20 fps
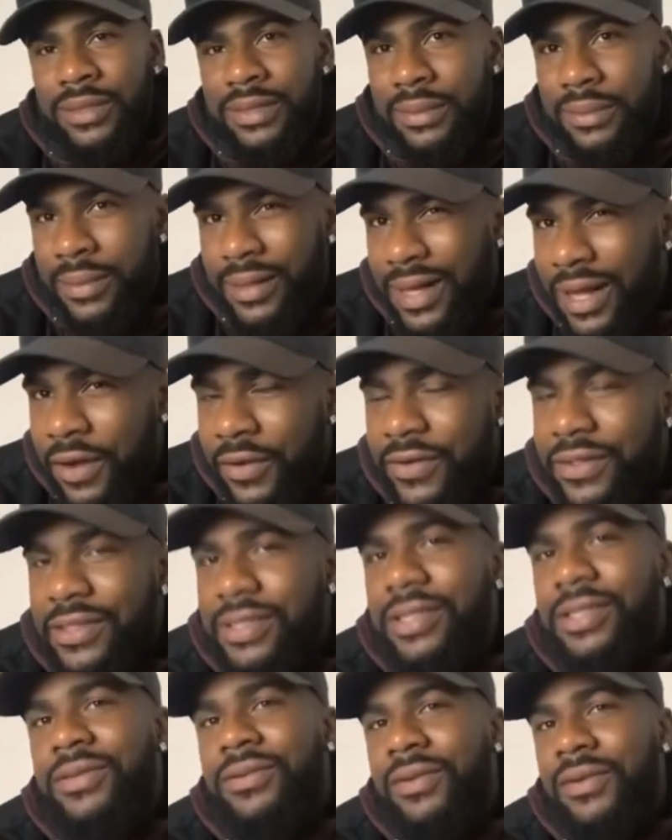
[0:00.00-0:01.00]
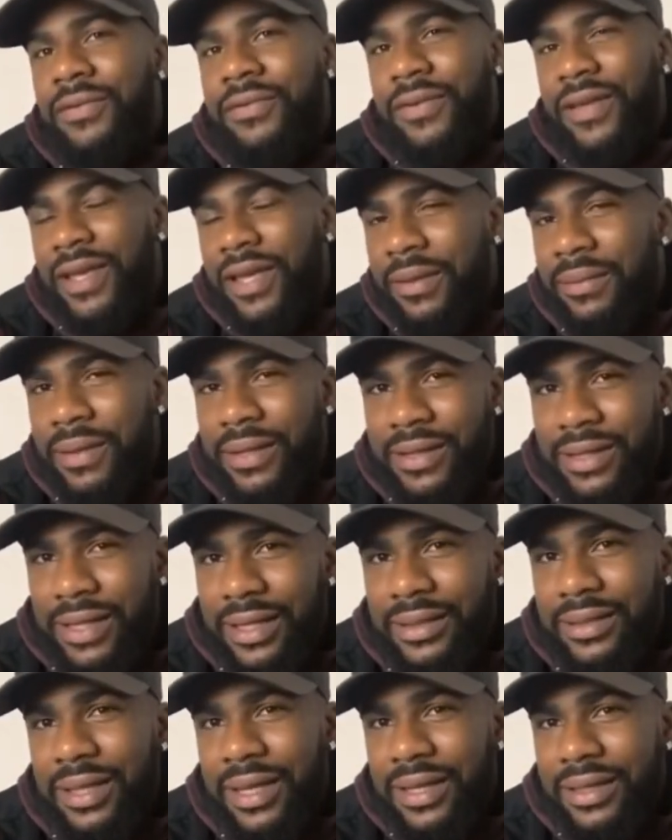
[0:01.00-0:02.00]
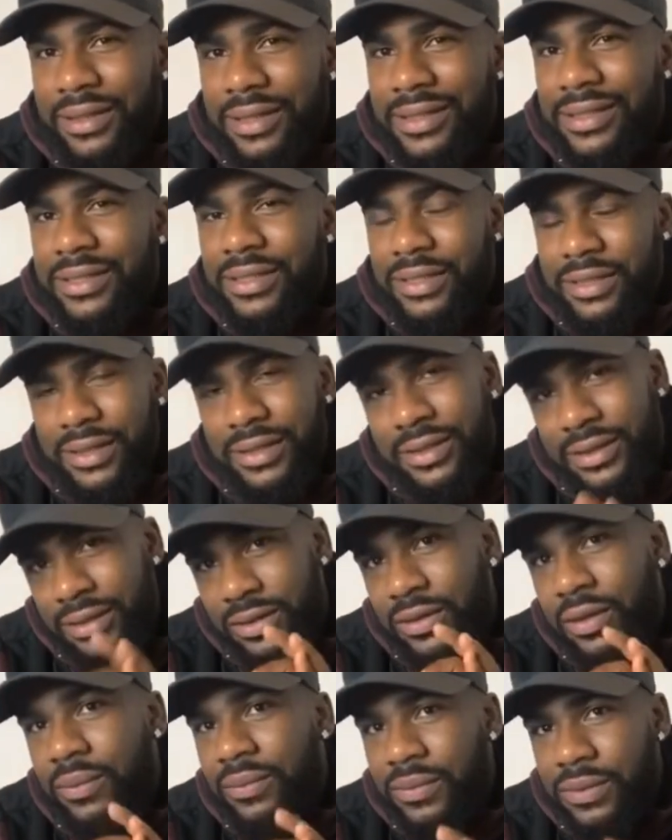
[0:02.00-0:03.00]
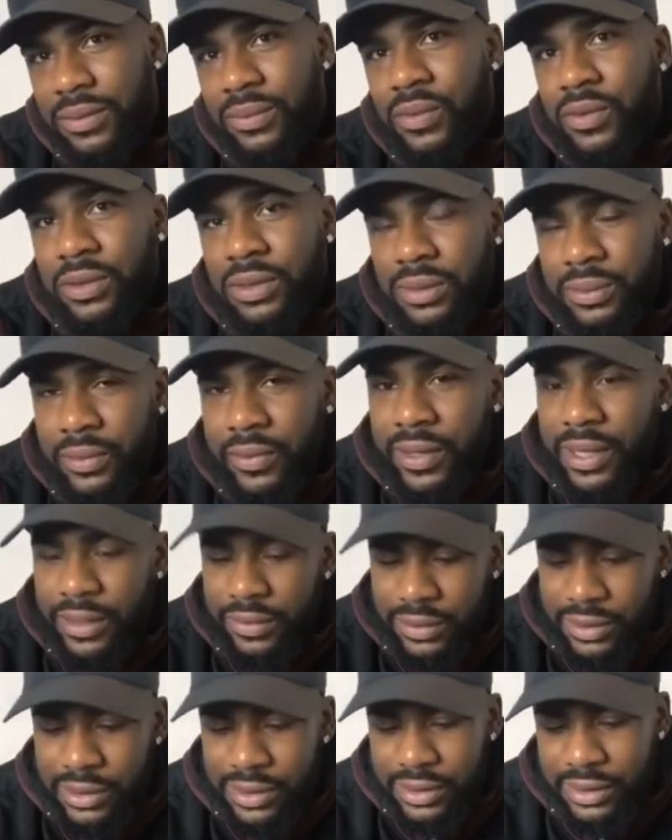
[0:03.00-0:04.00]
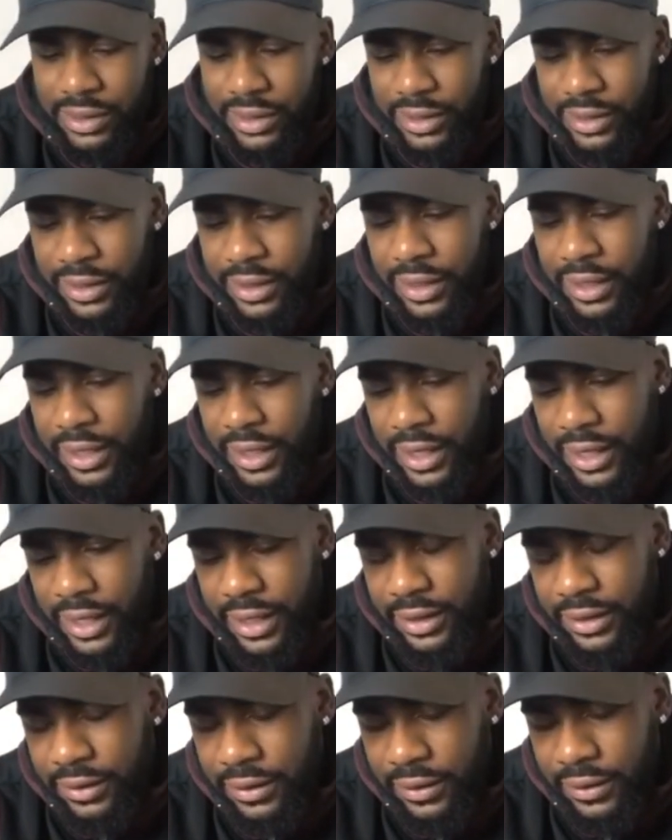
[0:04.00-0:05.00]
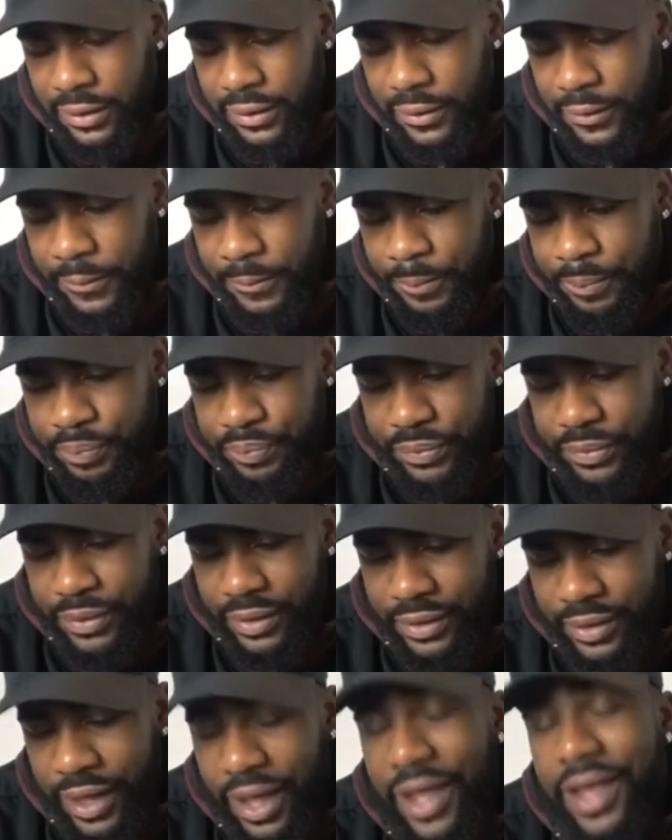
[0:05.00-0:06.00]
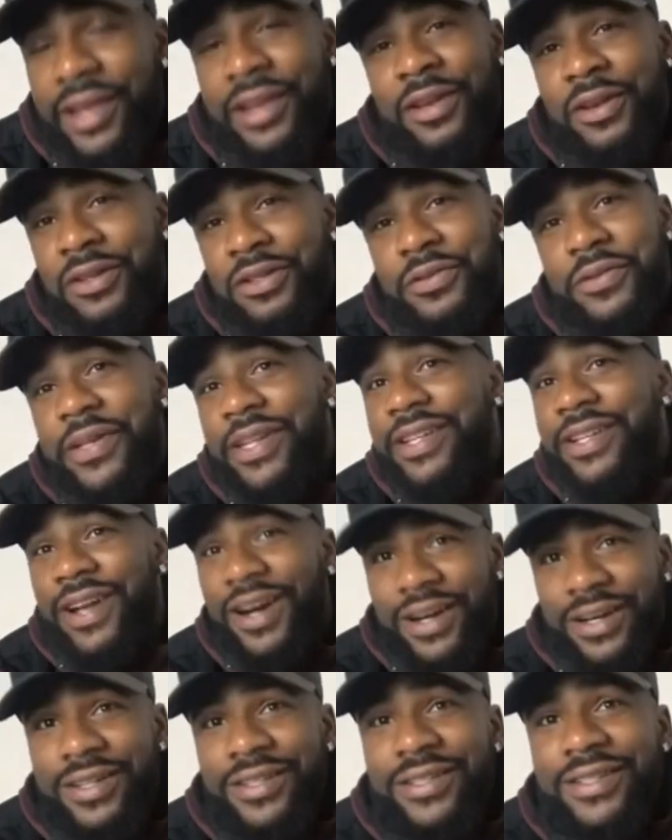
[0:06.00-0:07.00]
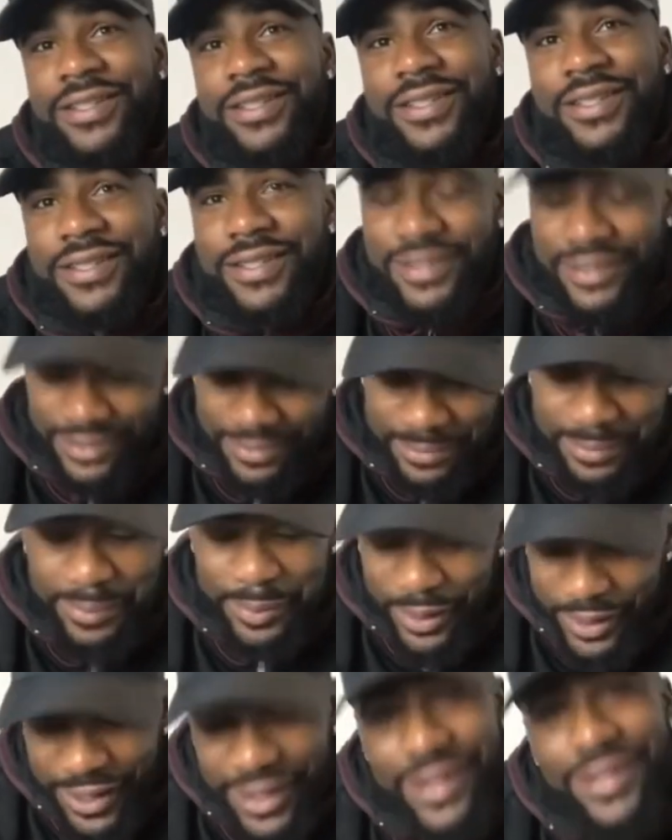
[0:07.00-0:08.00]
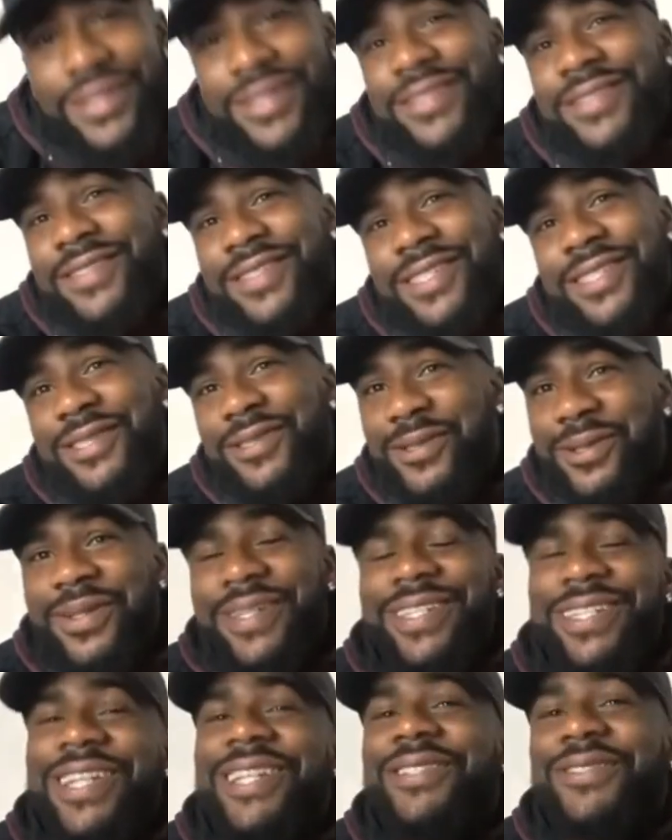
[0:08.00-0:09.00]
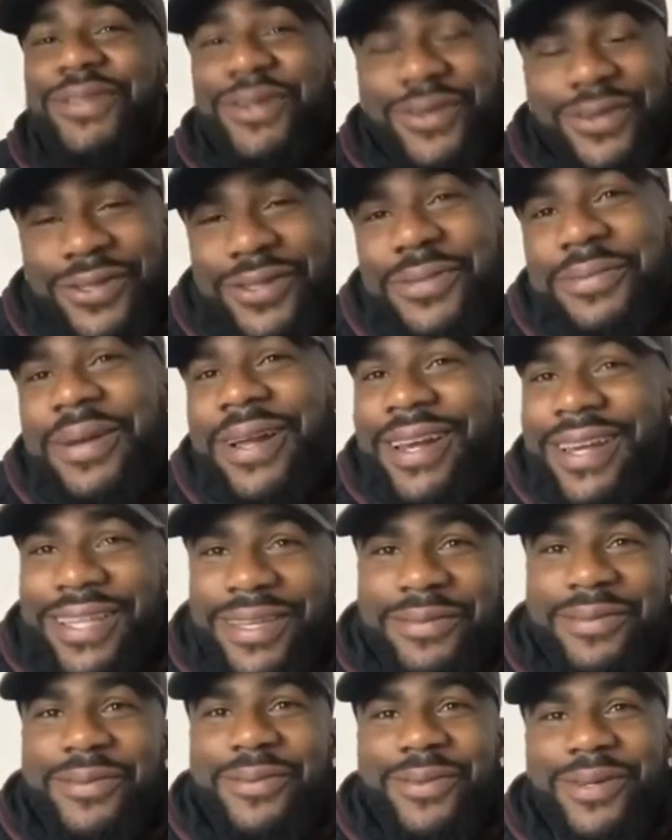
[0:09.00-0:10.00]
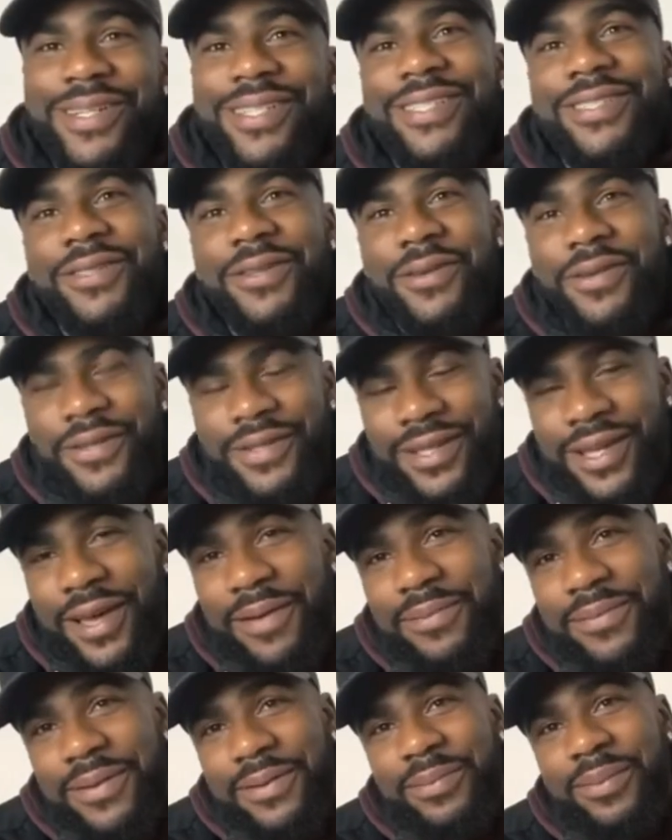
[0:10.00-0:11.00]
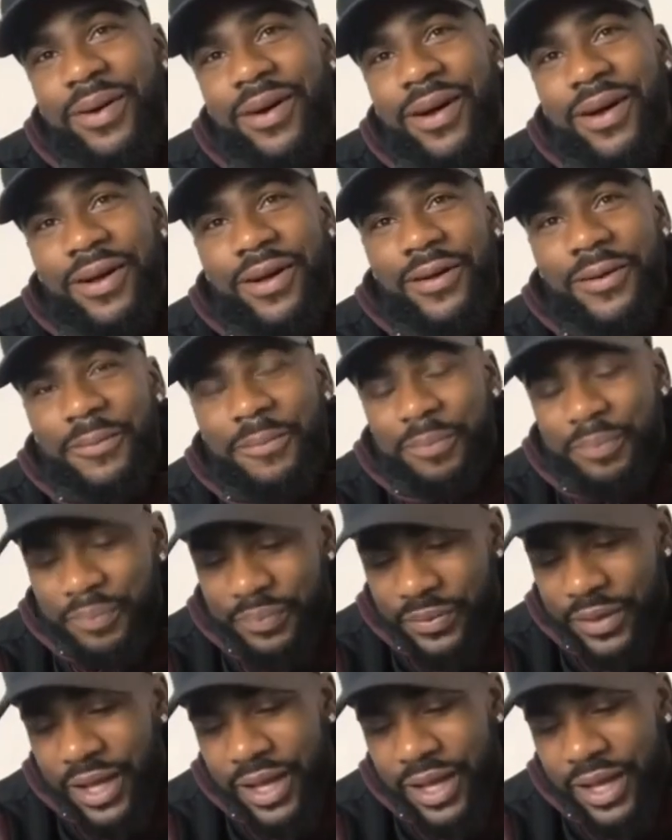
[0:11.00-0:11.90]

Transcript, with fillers: similarities with him and Dick. That there's some small similarities there, and um, yeah, he looks really young. But when he's talking that talk, you believe in what he's doing. You get me? But um,